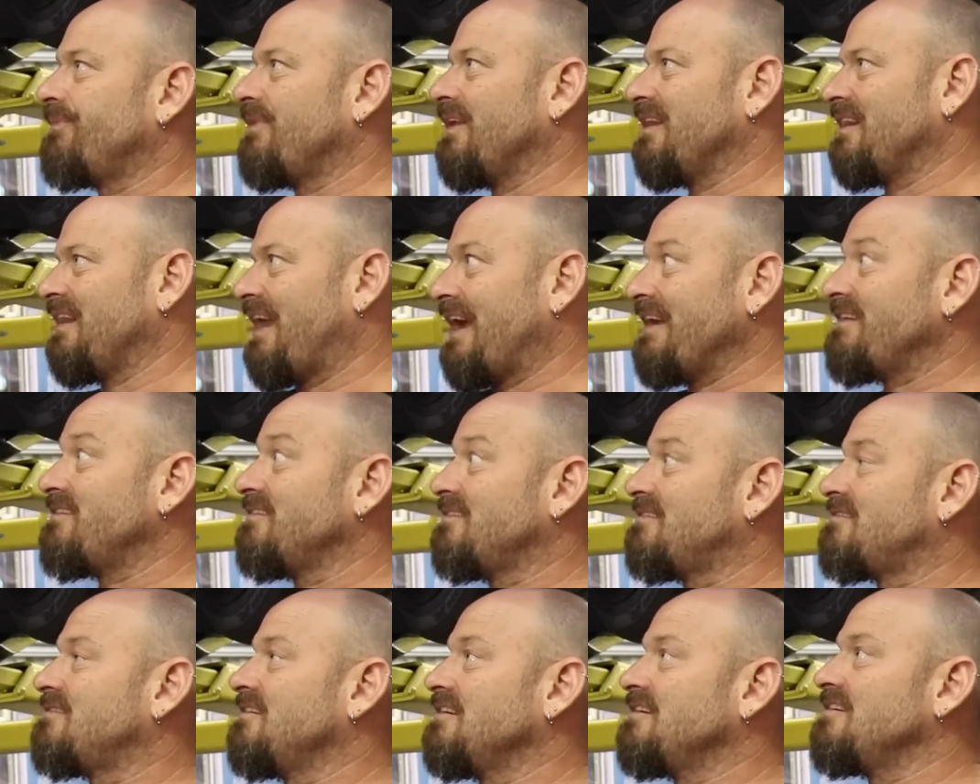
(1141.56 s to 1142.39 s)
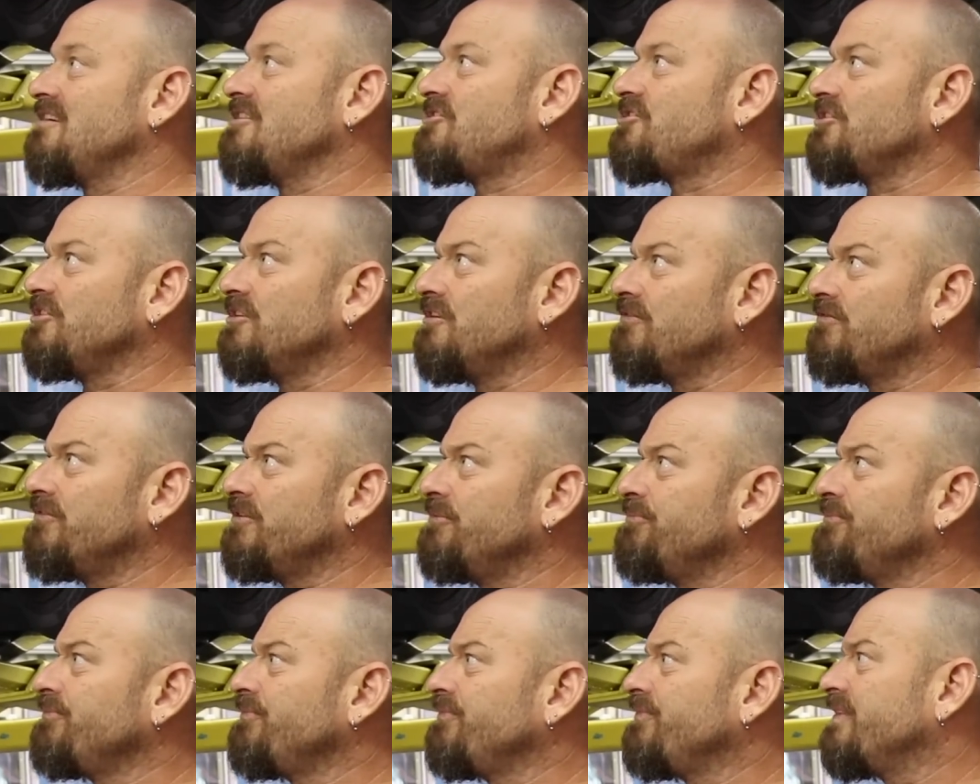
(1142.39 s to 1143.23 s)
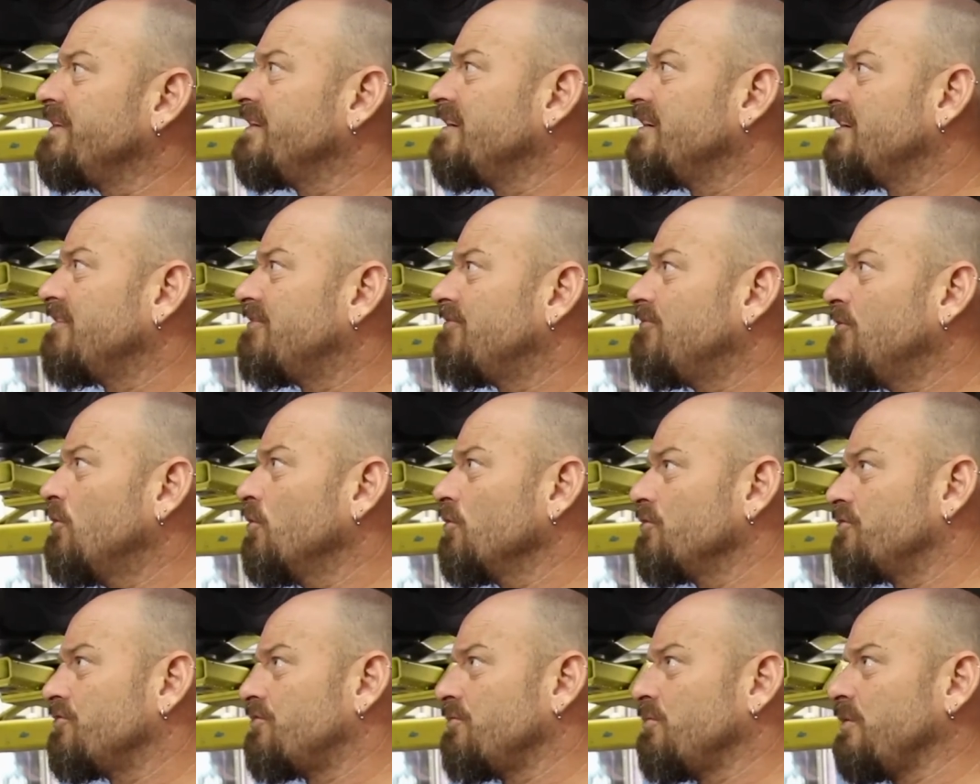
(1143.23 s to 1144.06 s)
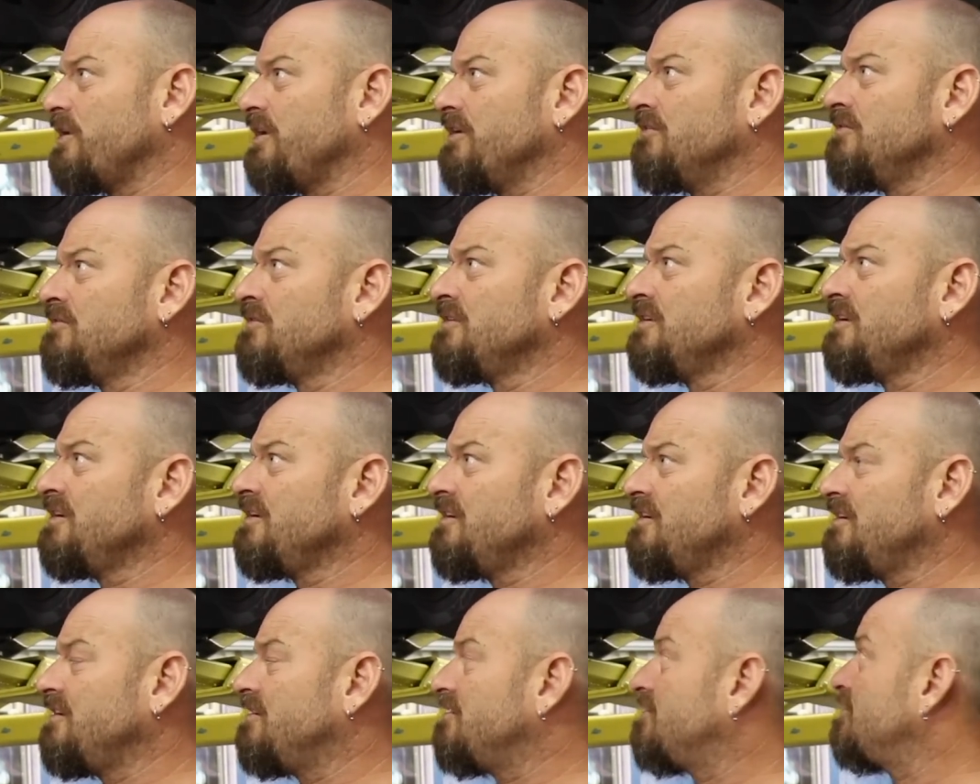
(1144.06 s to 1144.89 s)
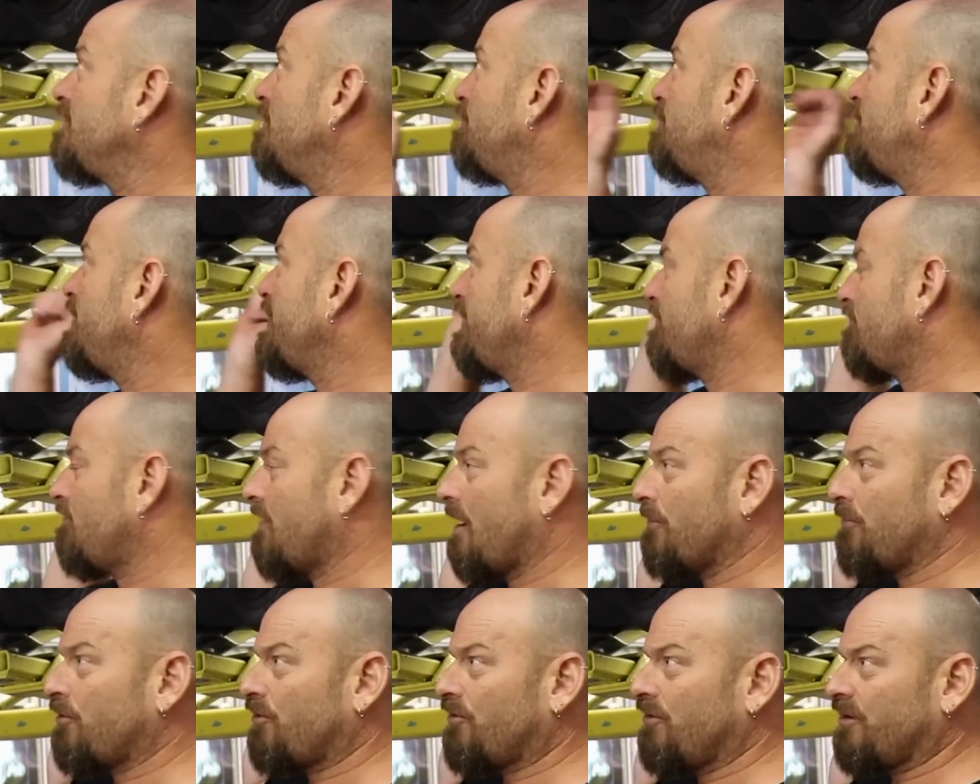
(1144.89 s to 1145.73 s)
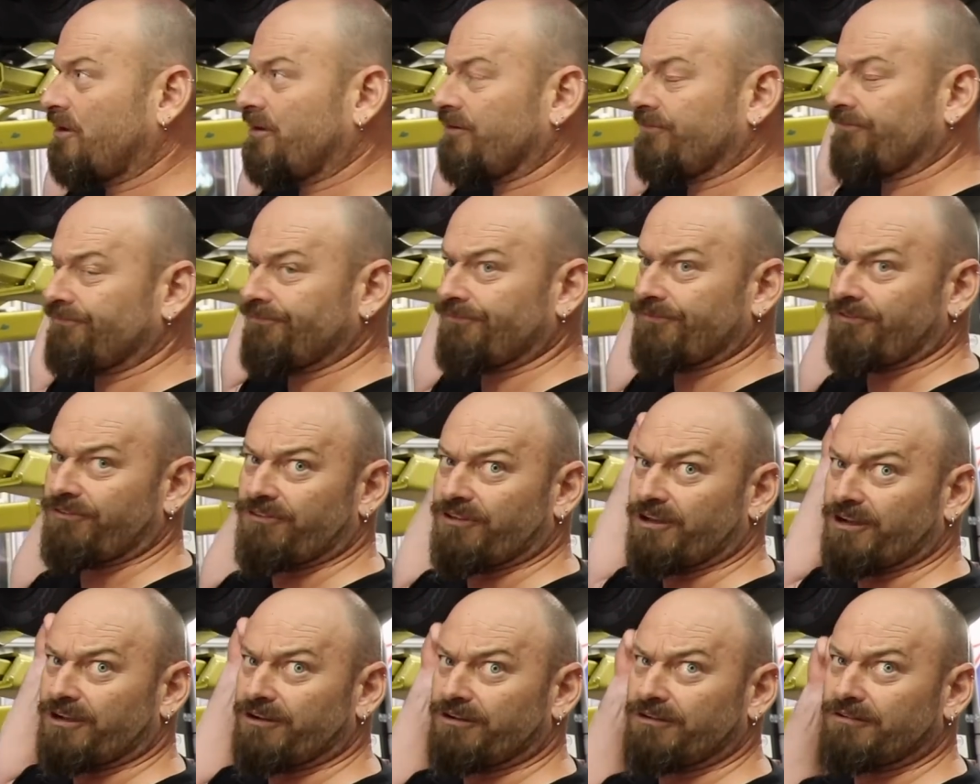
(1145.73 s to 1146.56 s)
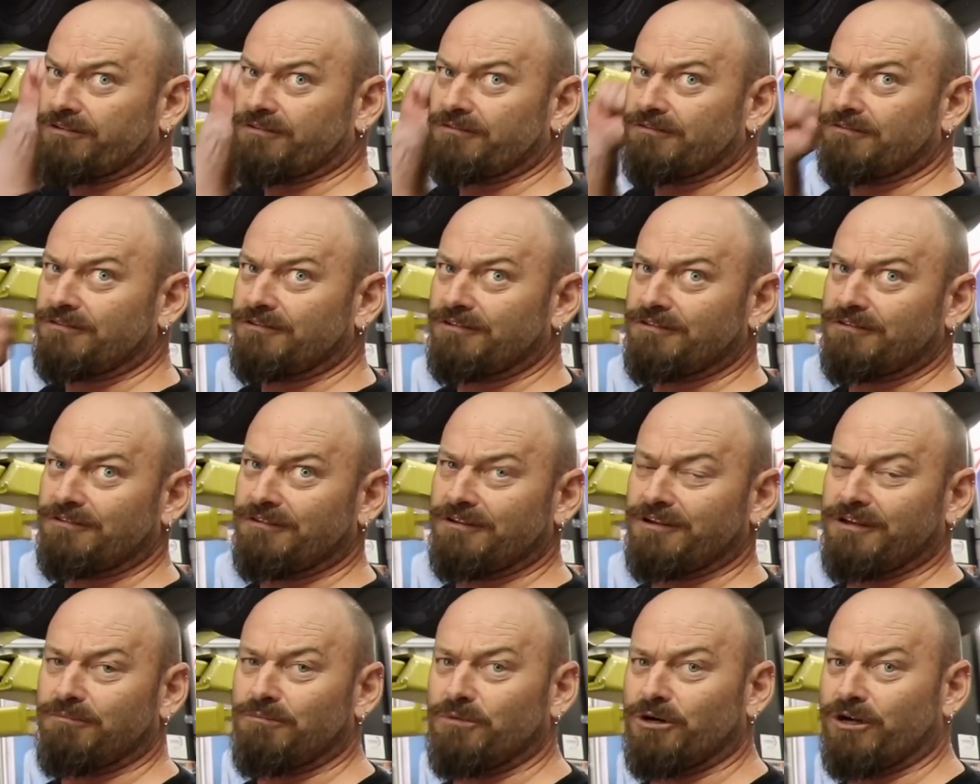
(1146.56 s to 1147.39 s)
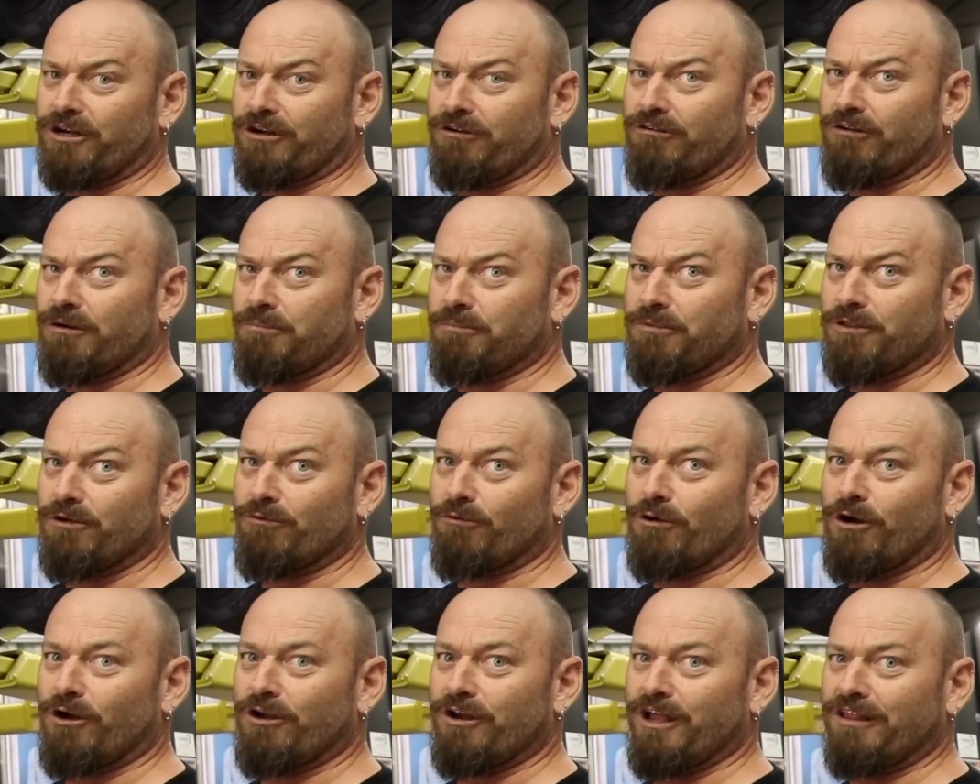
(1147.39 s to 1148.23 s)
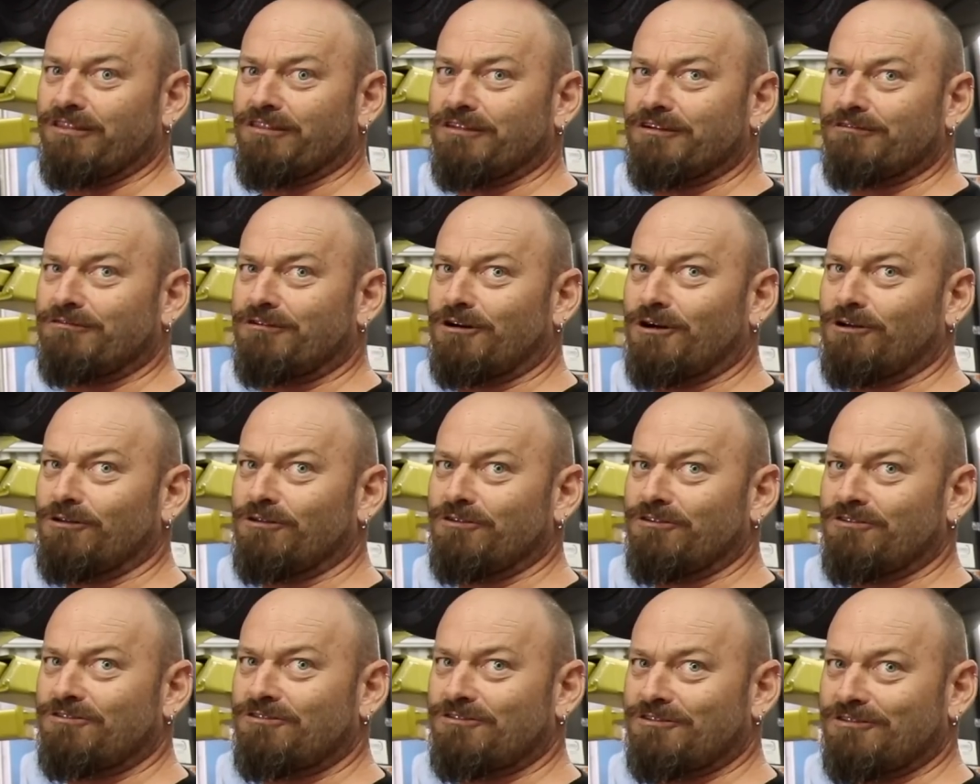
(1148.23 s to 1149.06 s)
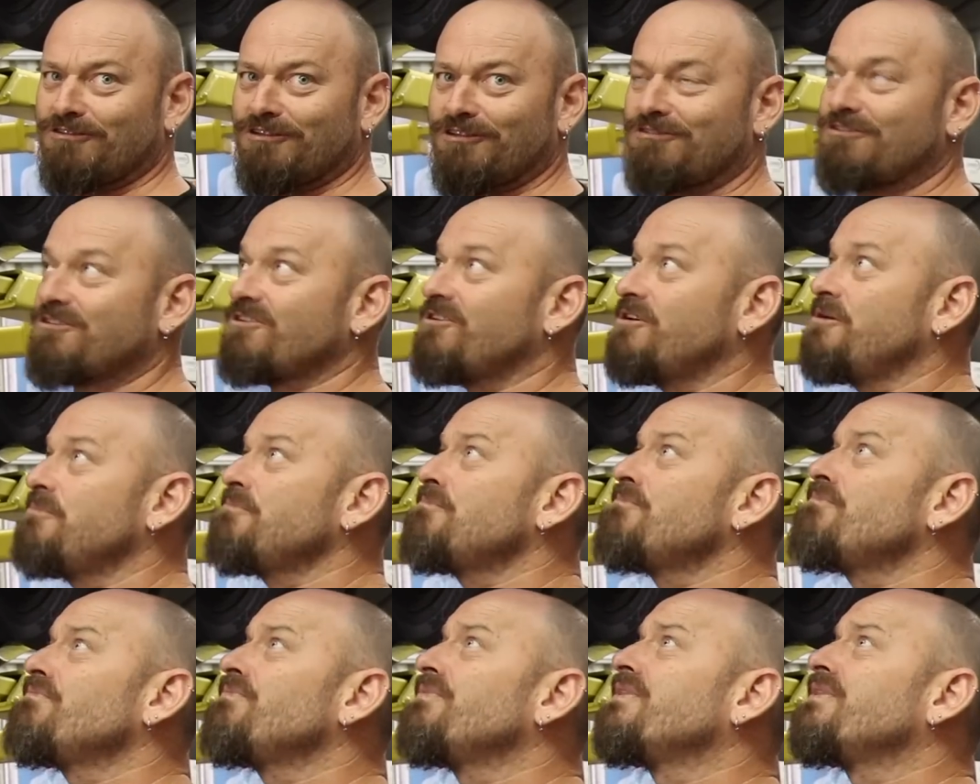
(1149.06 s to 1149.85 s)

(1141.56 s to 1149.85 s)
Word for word: the latest edition of them, a forged wheel. It's got plenty of rubber on it, so it might grip the road and the rollers this time.